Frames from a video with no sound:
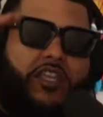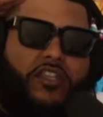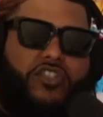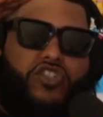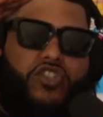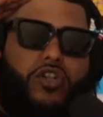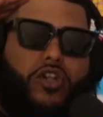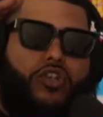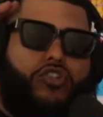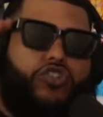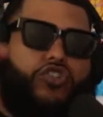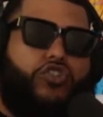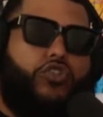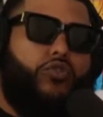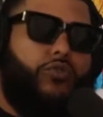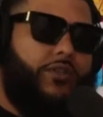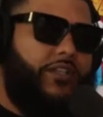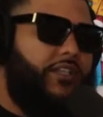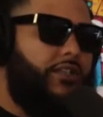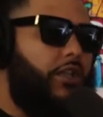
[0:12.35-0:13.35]
Is yours
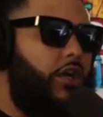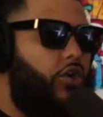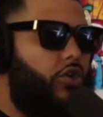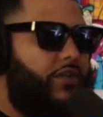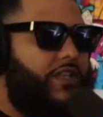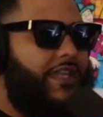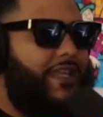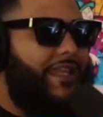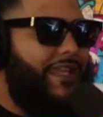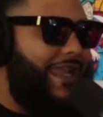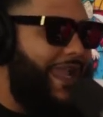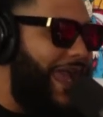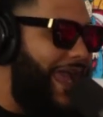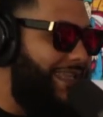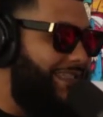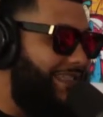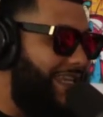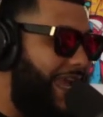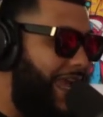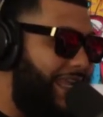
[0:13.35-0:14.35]
truly low key?
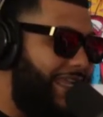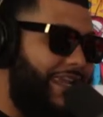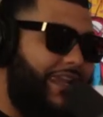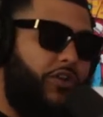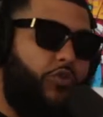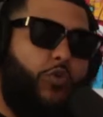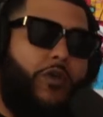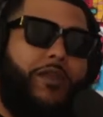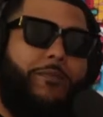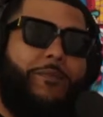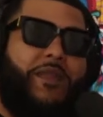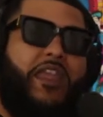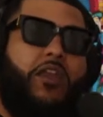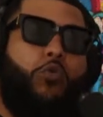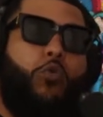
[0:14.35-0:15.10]
Got John here with me,